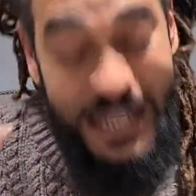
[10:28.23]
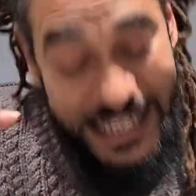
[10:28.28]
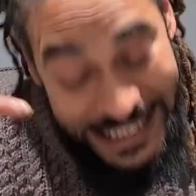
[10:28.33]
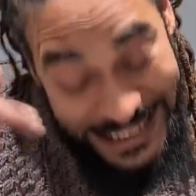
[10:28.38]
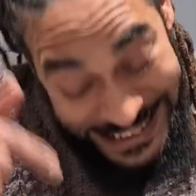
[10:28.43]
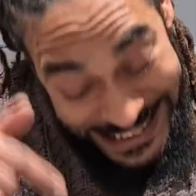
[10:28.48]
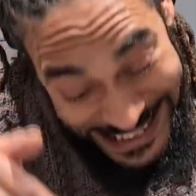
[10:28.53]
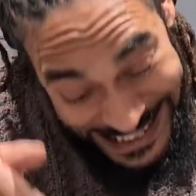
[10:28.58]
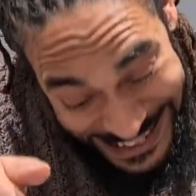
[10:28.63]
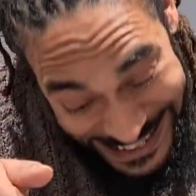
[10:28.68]

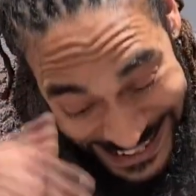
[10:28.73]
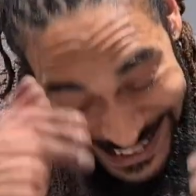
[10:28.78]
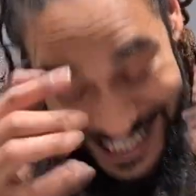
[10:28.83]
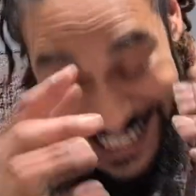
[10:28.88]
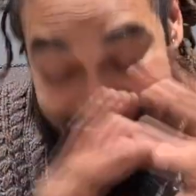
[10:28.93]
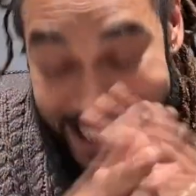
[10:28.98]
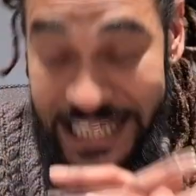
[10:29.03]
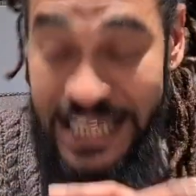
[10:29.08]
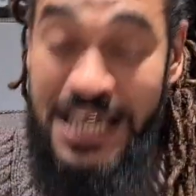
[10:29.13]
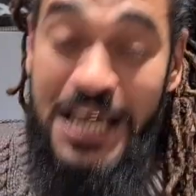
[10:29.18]

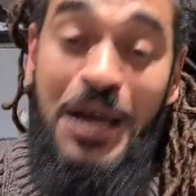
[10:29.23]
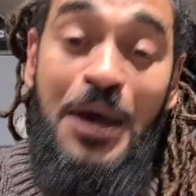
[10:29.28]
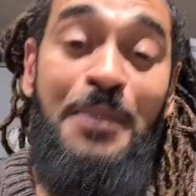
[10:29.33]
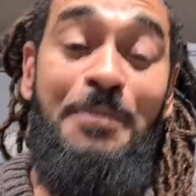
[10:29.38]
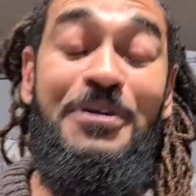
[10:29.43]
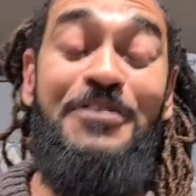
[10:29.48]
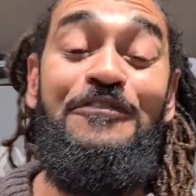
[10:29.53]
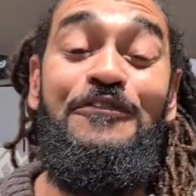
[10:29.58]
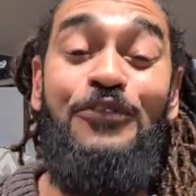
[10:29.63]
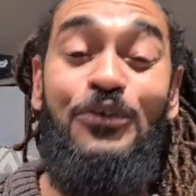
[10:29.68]
today
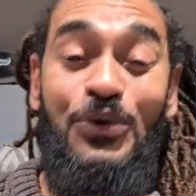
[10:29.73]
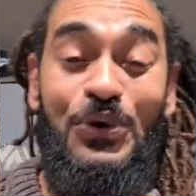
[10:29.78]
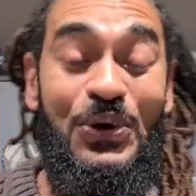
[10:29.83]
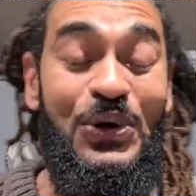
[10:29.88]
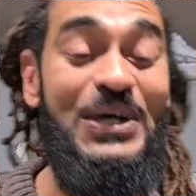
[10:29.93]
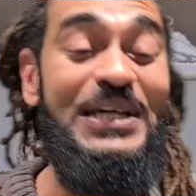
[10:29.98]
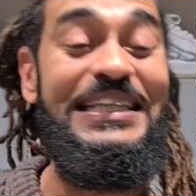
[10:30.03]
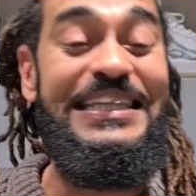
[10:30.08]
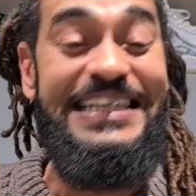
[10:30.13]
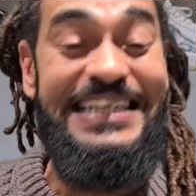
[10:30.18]
before
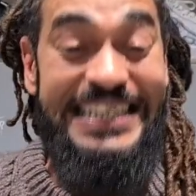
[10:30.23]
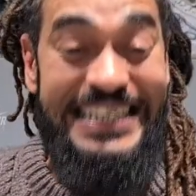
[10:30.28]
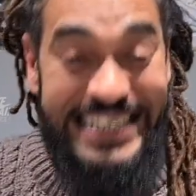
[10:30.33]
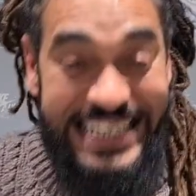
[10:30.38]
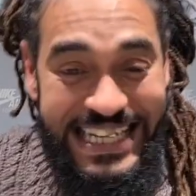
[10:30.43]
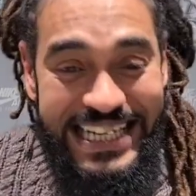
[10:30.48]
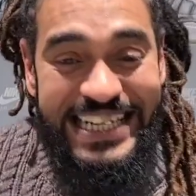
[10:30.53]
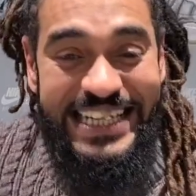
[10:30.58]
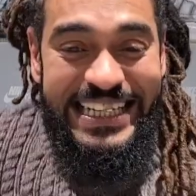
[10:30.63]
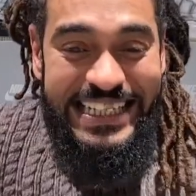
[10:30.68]
the
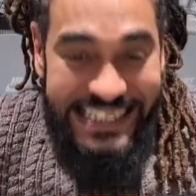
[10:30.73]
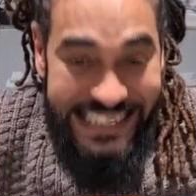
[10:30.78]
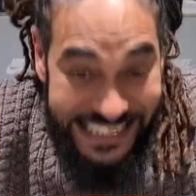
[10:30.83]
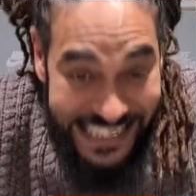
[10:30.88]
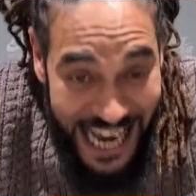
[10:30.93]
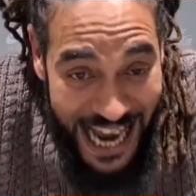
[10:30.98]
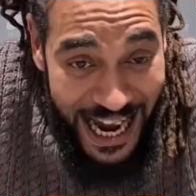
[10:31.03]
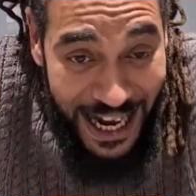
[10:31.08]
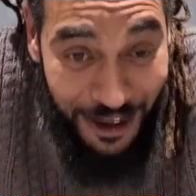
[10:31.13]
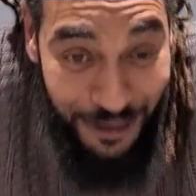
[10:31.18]
year is
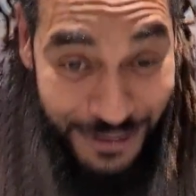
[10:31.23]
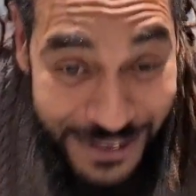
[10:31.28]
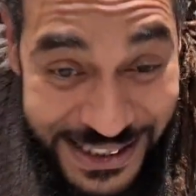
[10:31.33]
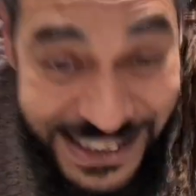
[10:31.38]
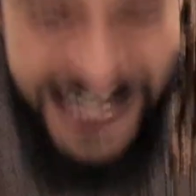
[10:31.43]
out.